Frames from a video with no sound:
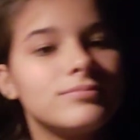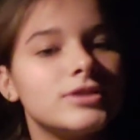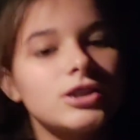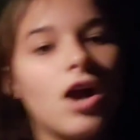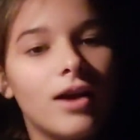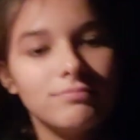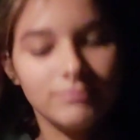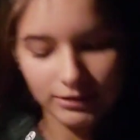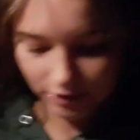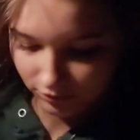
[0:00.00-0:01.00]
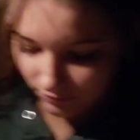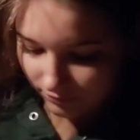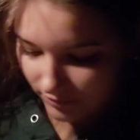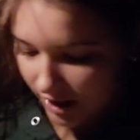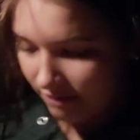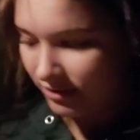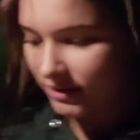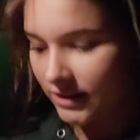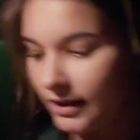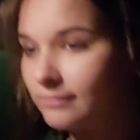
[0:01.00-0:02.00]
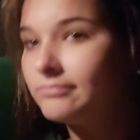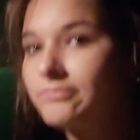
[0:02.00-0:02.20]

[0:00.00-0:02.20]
we're in the car and you can't really see,